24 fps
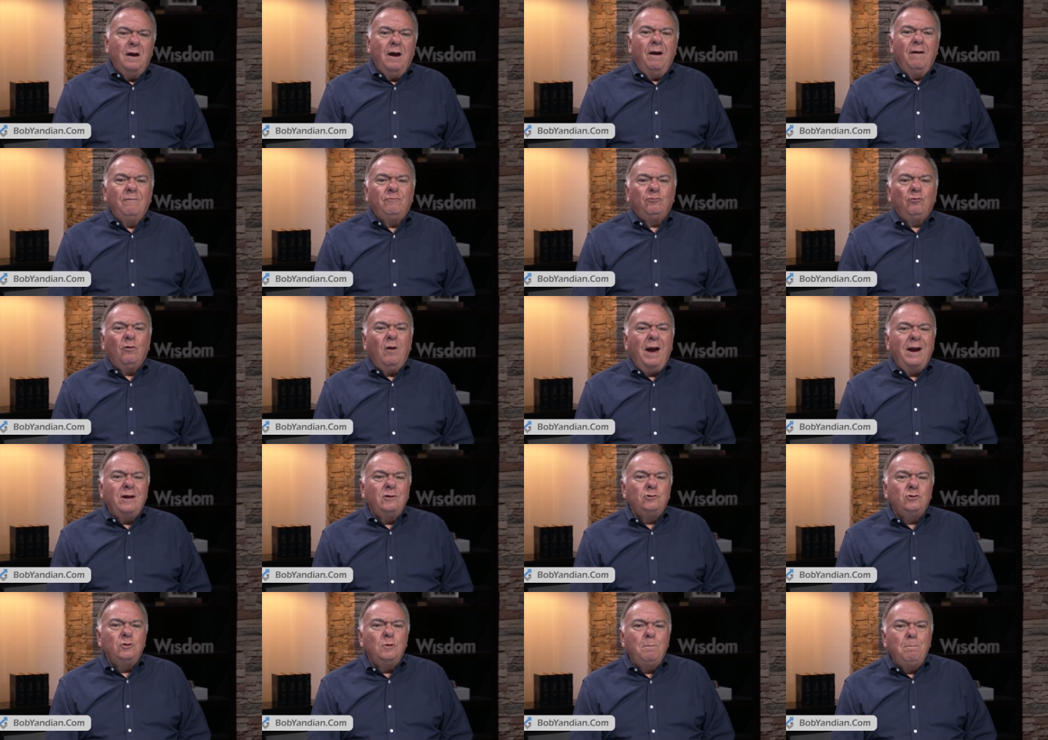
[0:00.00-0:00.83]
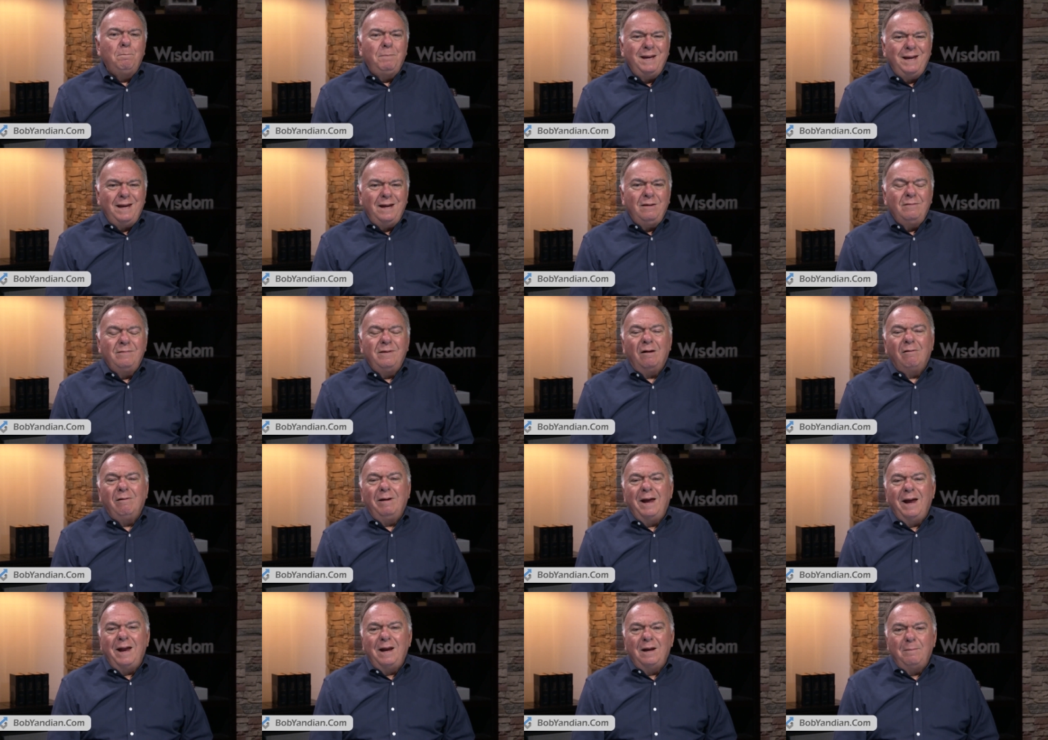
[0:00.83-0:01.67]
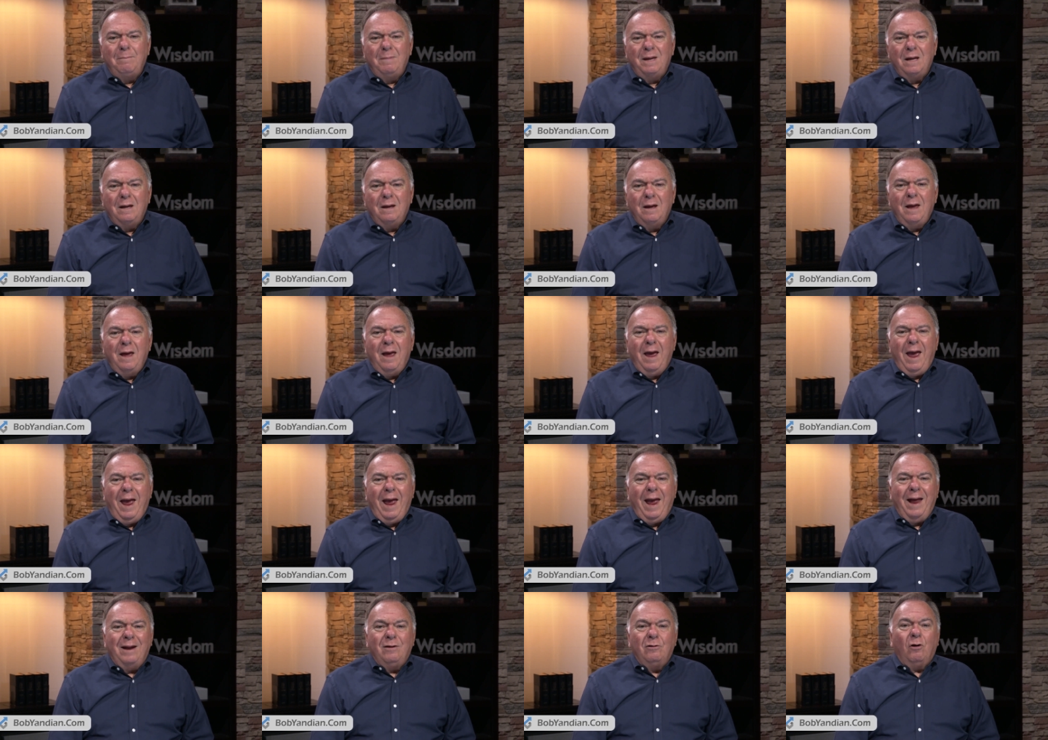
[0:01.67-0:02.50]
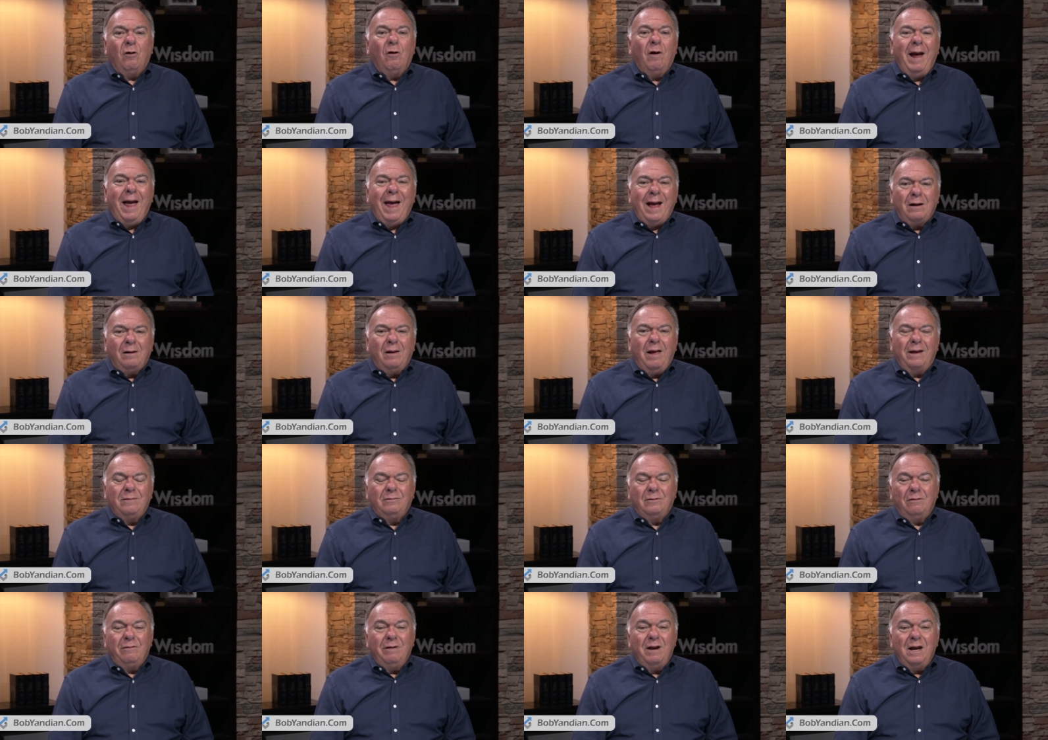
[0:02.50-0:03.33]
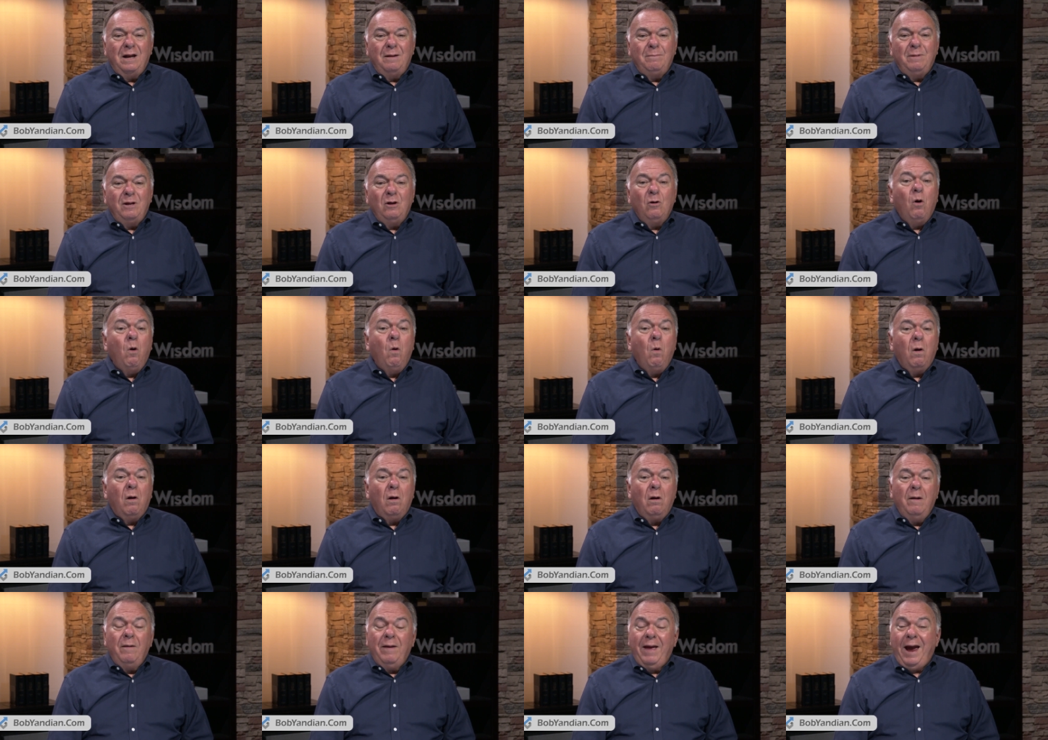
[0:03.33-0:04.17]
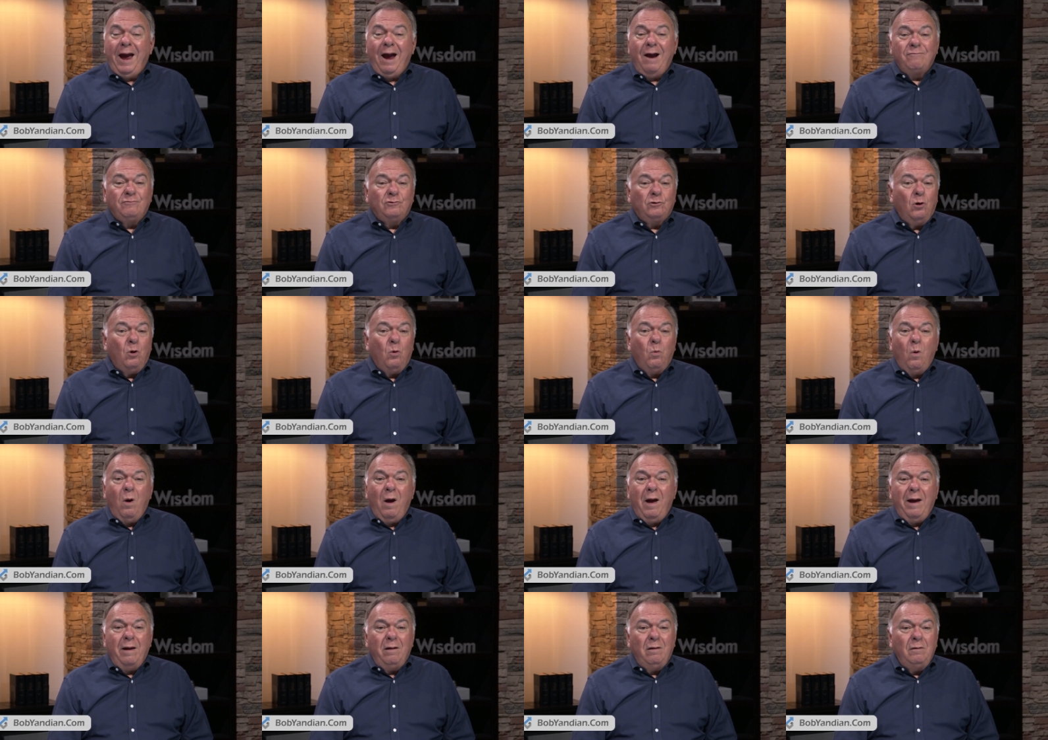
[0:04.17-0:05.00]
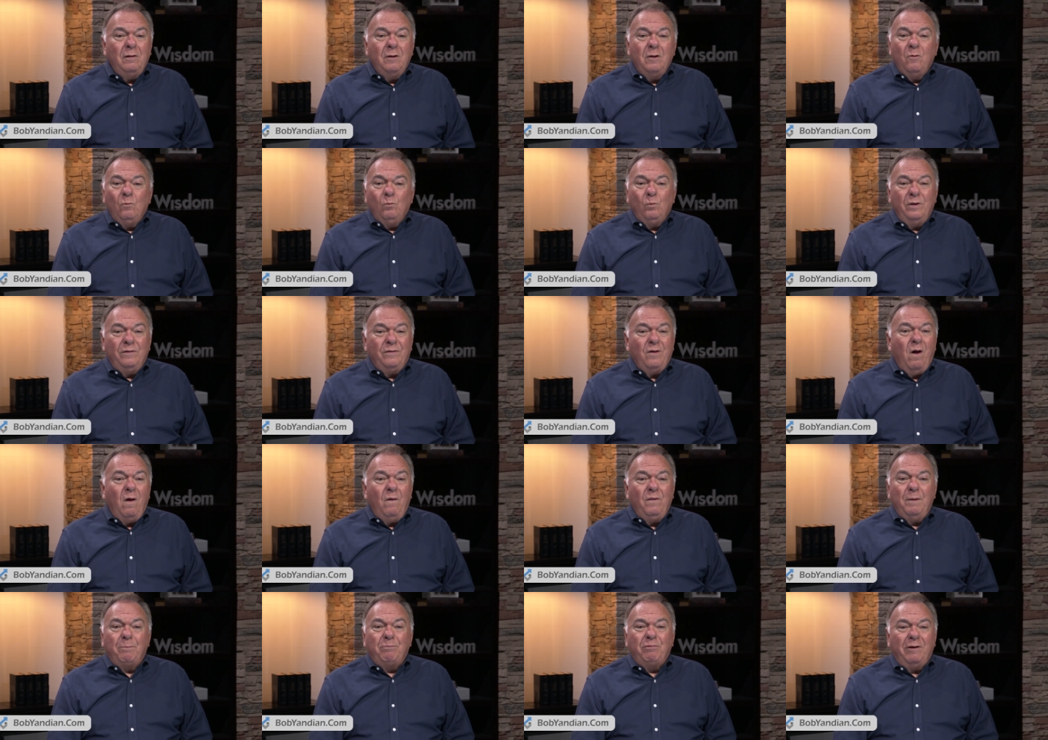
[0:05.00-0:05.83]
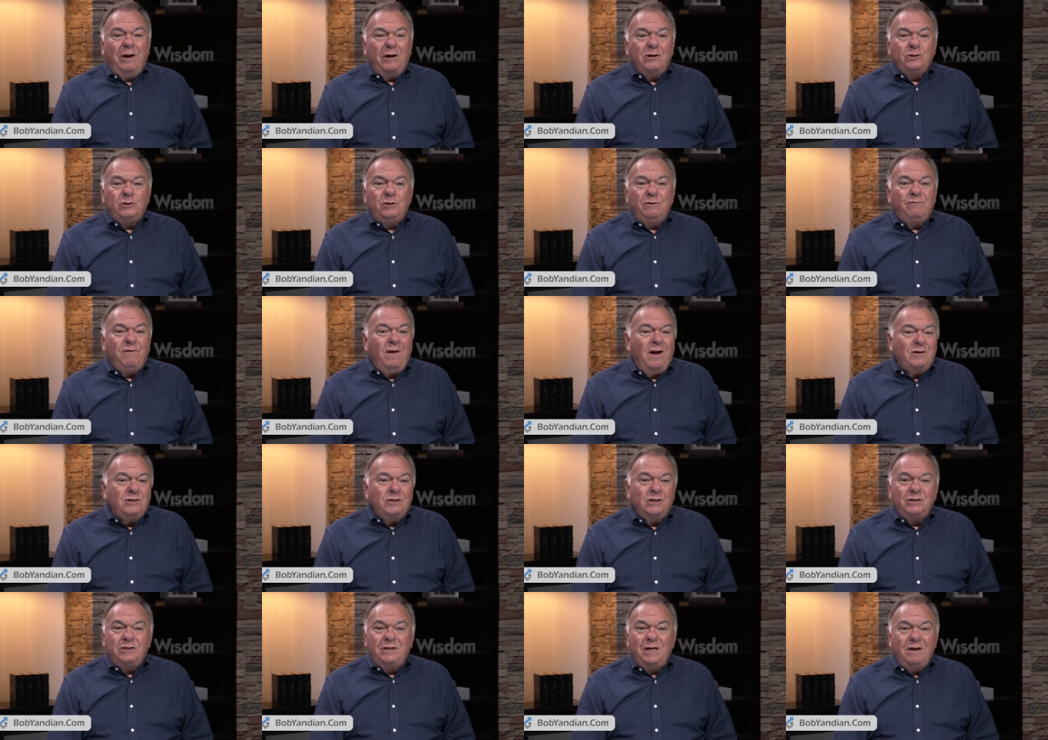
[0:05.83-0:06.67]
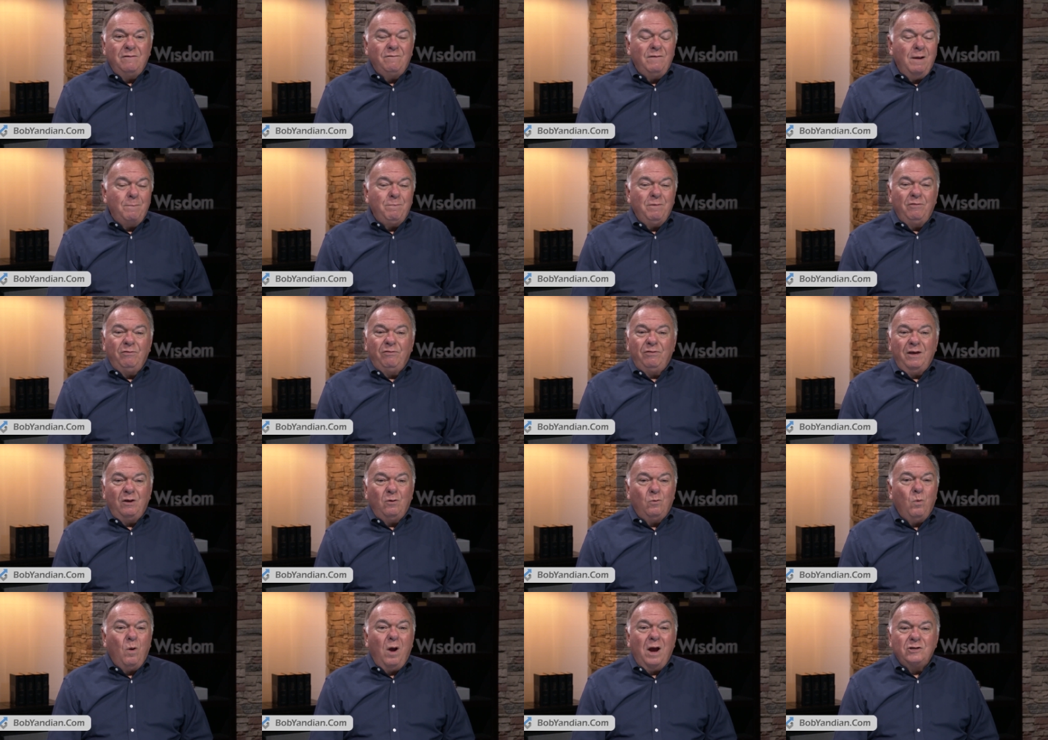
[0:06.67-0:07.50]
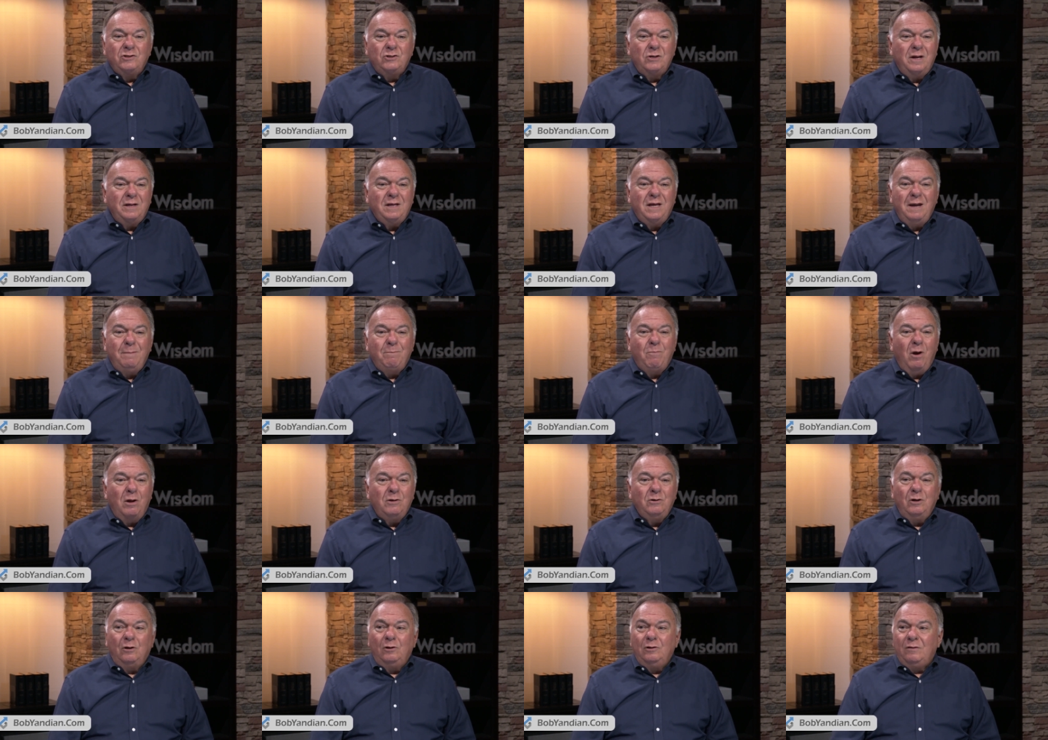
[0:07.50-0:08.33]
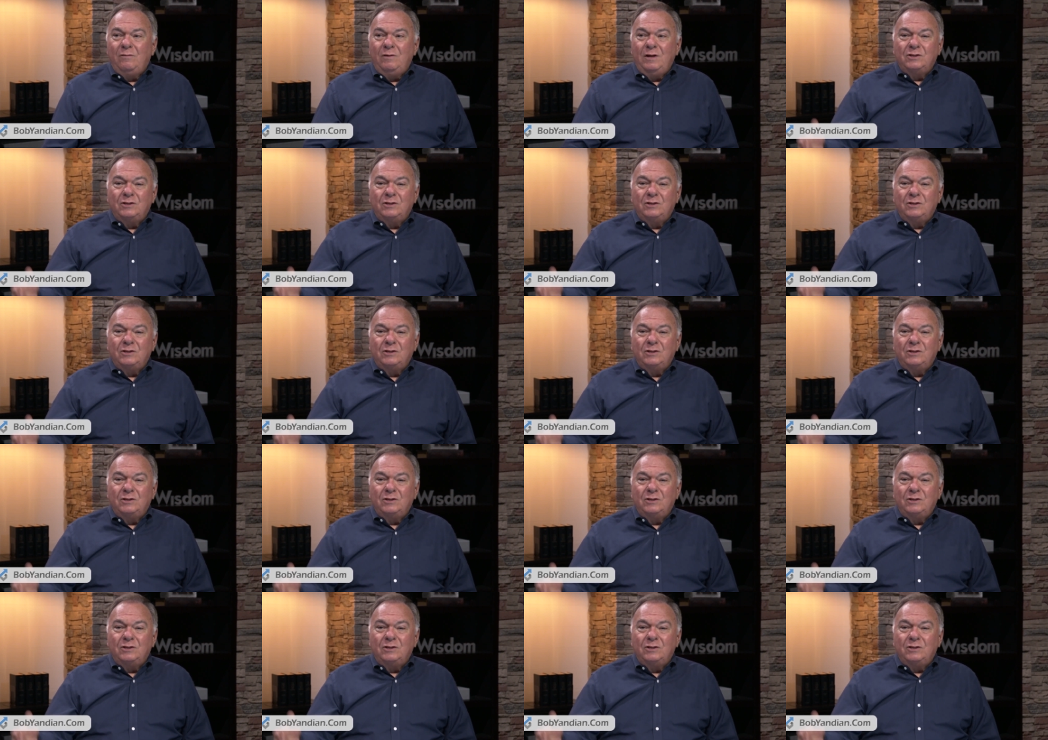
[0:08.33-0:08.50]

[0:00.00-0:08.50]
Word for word: of trying to be their enemy and or act like their enemy. Or after a while, with all the pressure, you finally just give up and think, why should I keep on doing? Look at